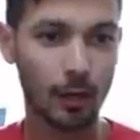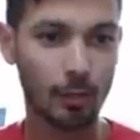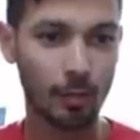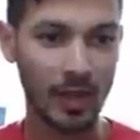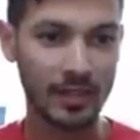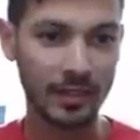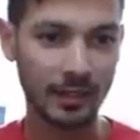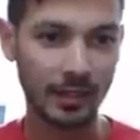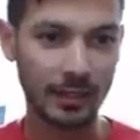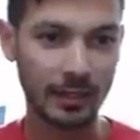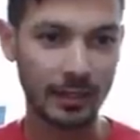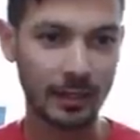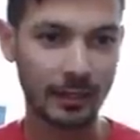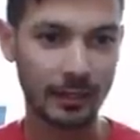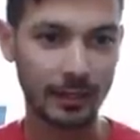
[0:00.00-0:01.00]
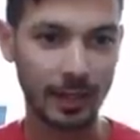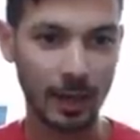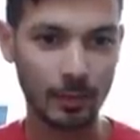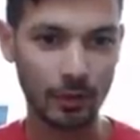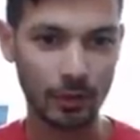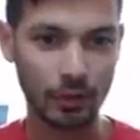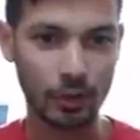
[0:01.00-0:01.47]
Basically,
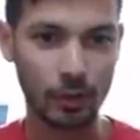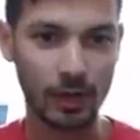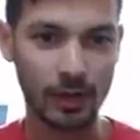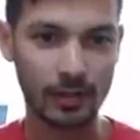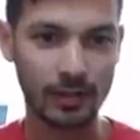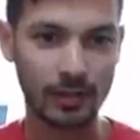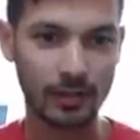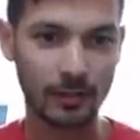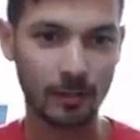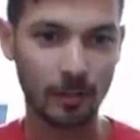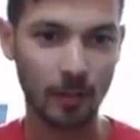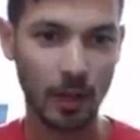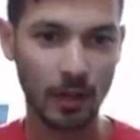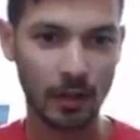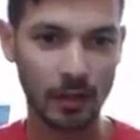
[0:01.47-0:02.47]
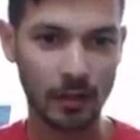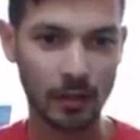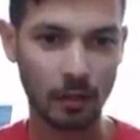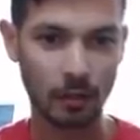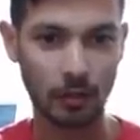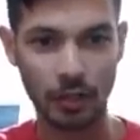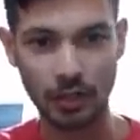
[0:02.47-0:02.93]
Amazon U S, uh, I
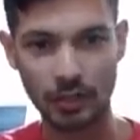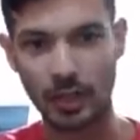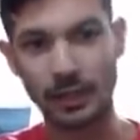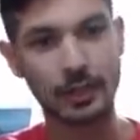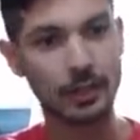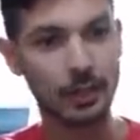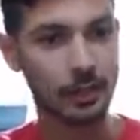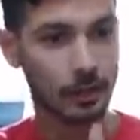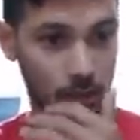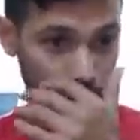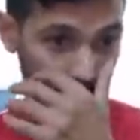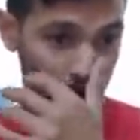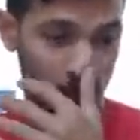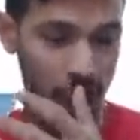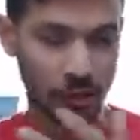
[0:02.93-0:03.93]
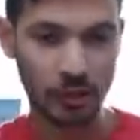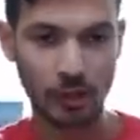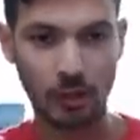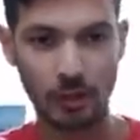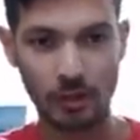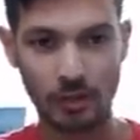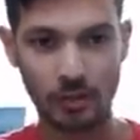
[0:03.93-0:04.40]
sold just under two million
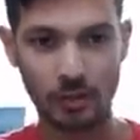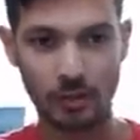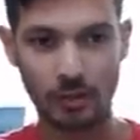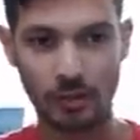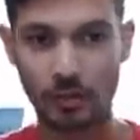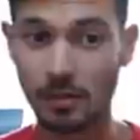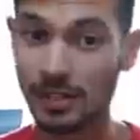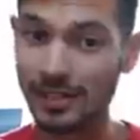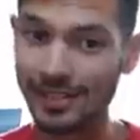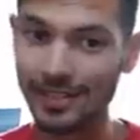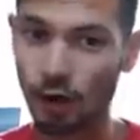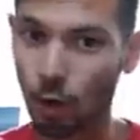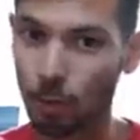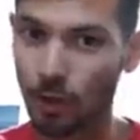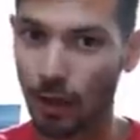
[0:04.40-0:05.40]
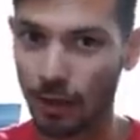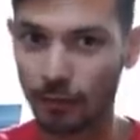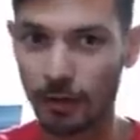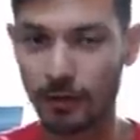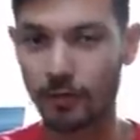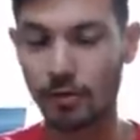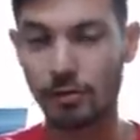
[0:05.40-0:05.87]
dollars. So this is top line
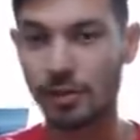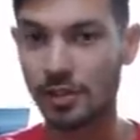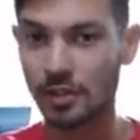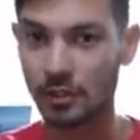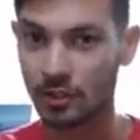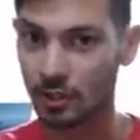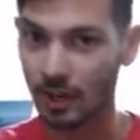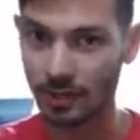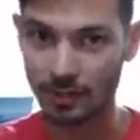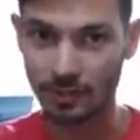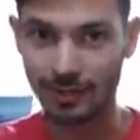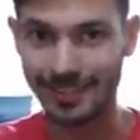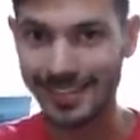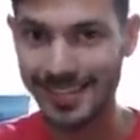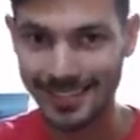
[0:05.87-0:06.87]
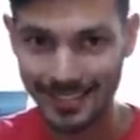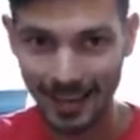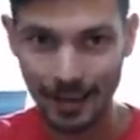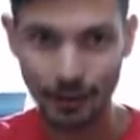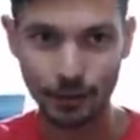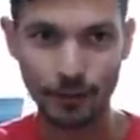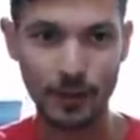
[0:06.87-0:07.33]
revenue. This is just the
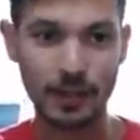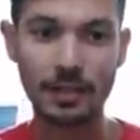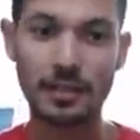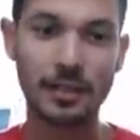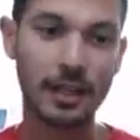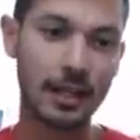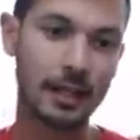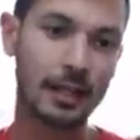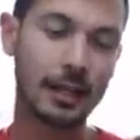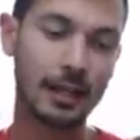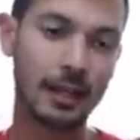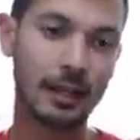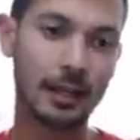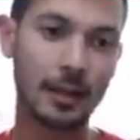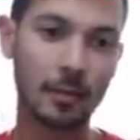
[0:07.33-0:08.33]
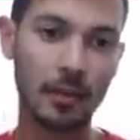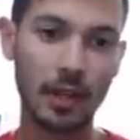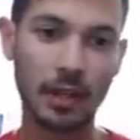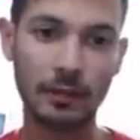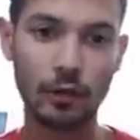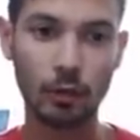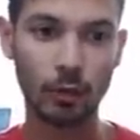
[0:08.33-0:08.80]
sales figures. Um,
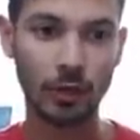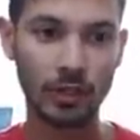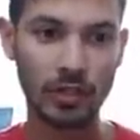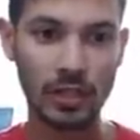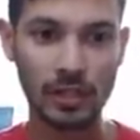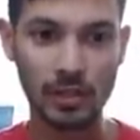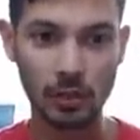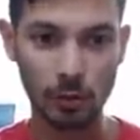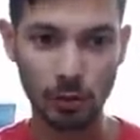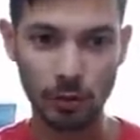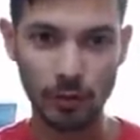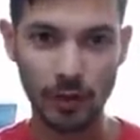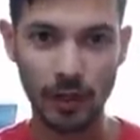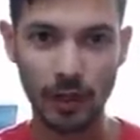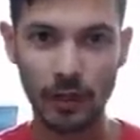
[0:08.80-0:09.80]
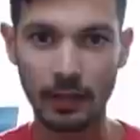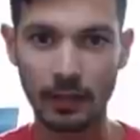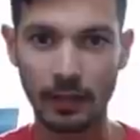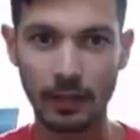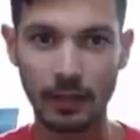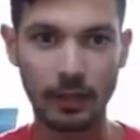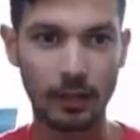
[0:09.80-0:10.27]
and if you want to see the source for that,
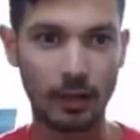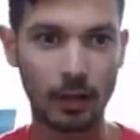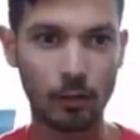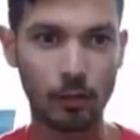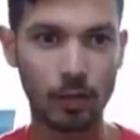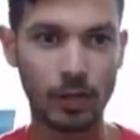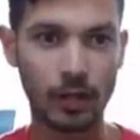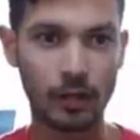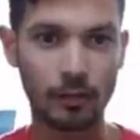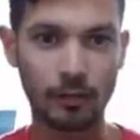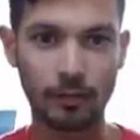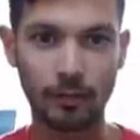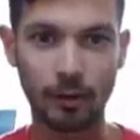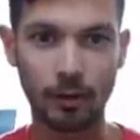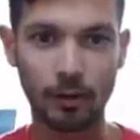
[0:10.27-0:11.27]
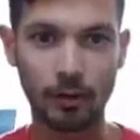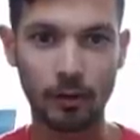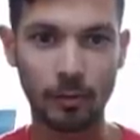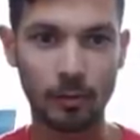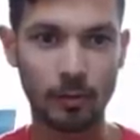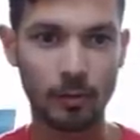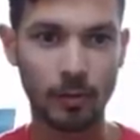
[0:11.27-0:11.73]
I will get it
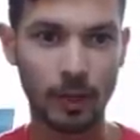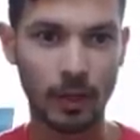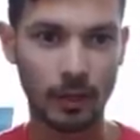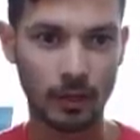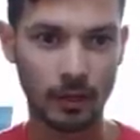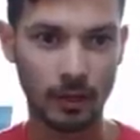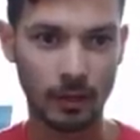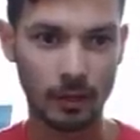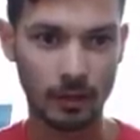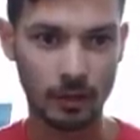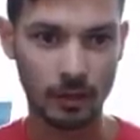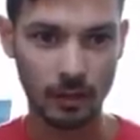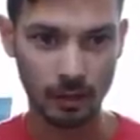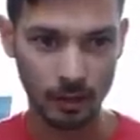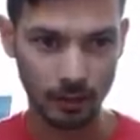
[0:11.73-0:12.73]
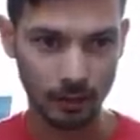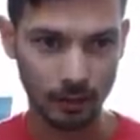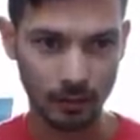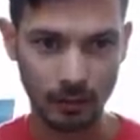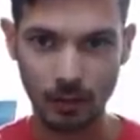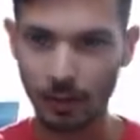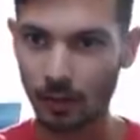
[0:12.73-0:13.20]
from here.
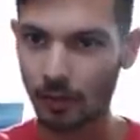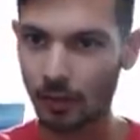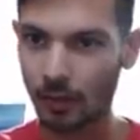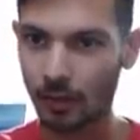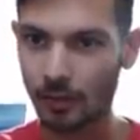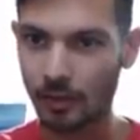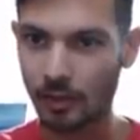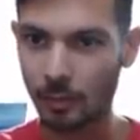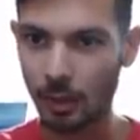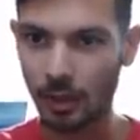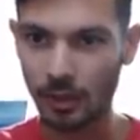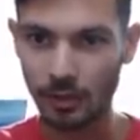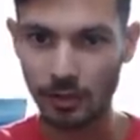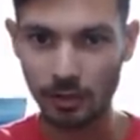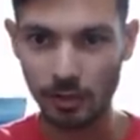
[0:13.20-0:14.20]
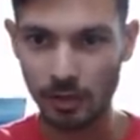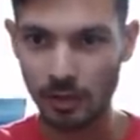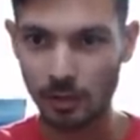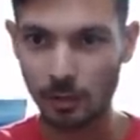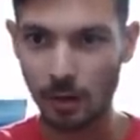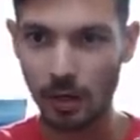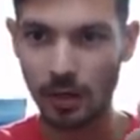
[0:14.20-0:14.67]
I think this is my, so this
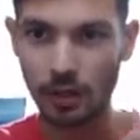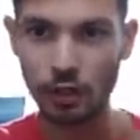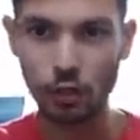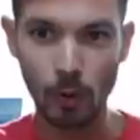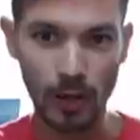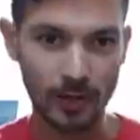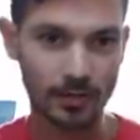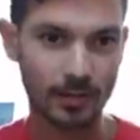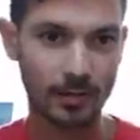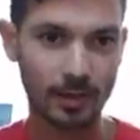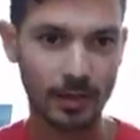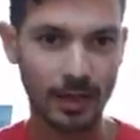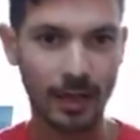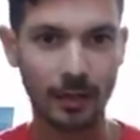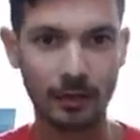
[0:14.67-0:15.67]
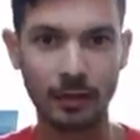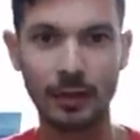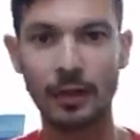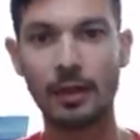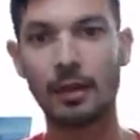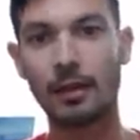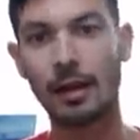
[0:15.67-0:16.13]
is my U S account.
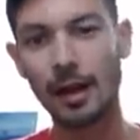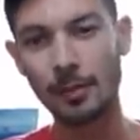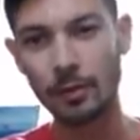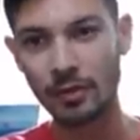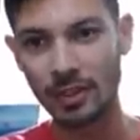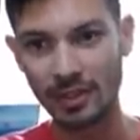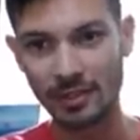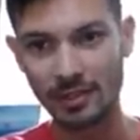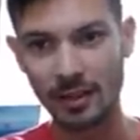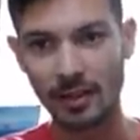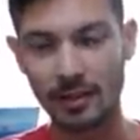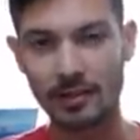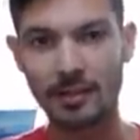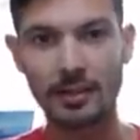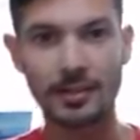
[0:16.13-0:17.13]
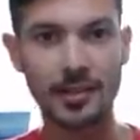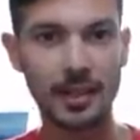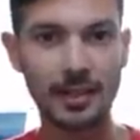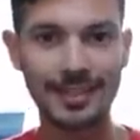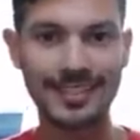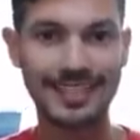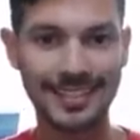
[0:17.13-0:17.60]
I'm using Sellics. Now
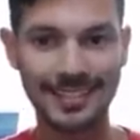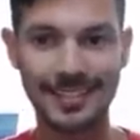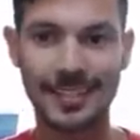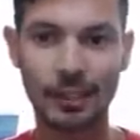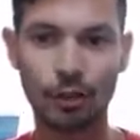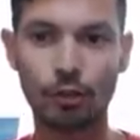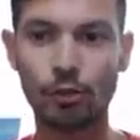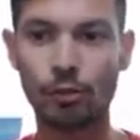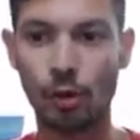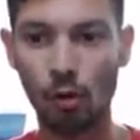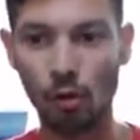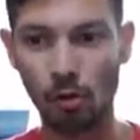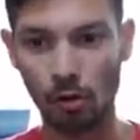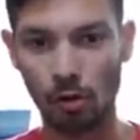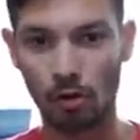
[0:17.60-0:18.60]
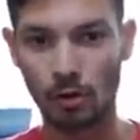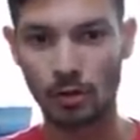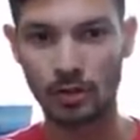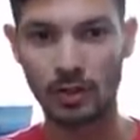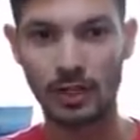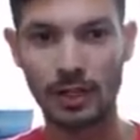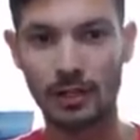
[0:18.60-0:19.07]
Sellics doesn't include all
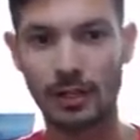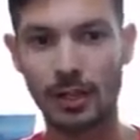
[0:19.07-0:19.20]
costs.